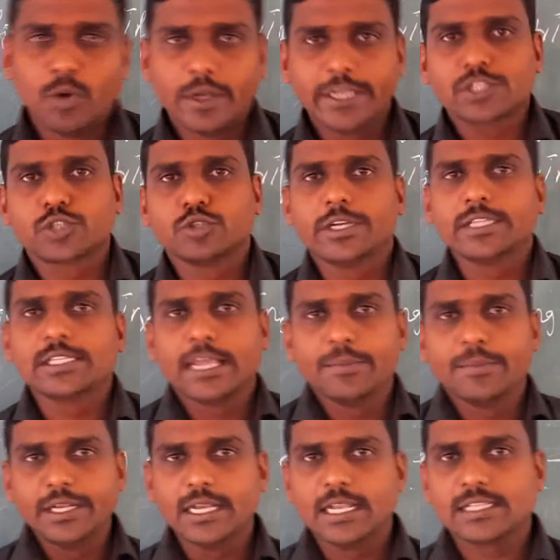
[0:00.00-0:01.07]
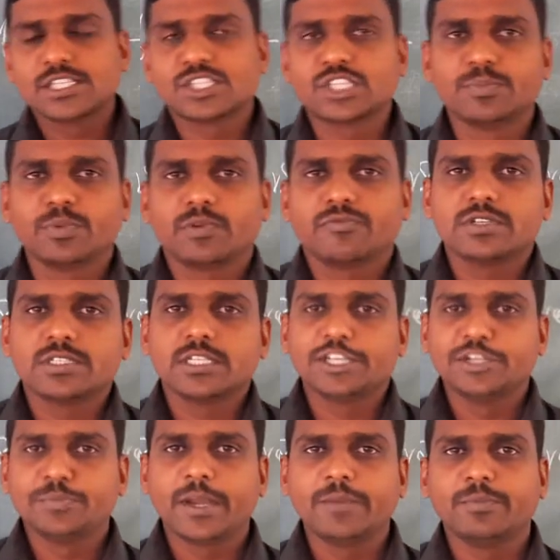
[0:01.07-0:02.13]
morning students, I am Benil, Assistant Professor,
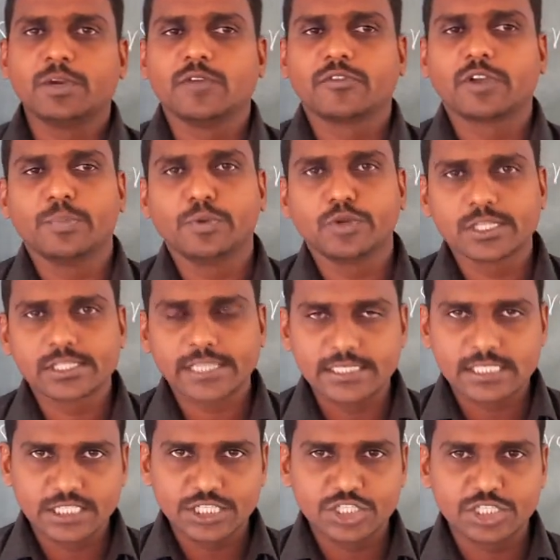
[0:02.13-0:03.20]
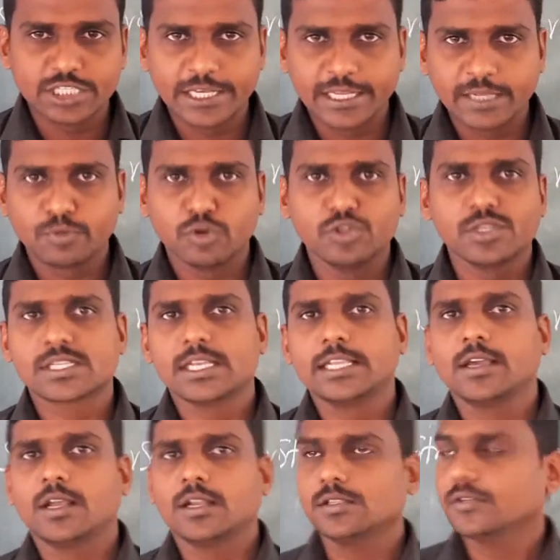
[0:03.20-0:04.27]
Department of Computer Science and Engineering,
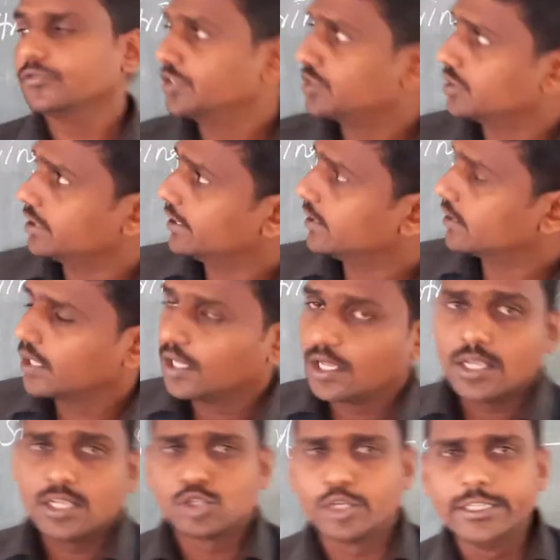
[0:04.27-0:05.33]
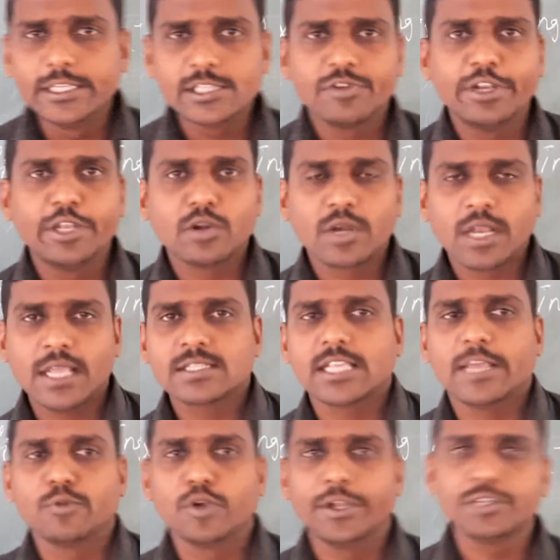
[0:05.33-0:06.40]
Pondicherry College of Engineering. So in this video class,
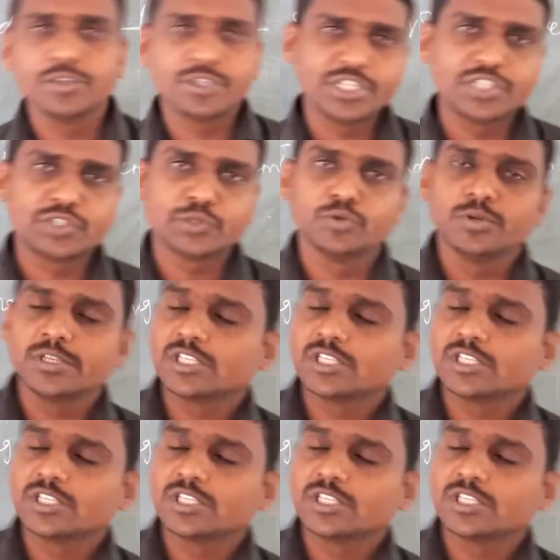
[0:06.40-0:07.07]
I am going to teach you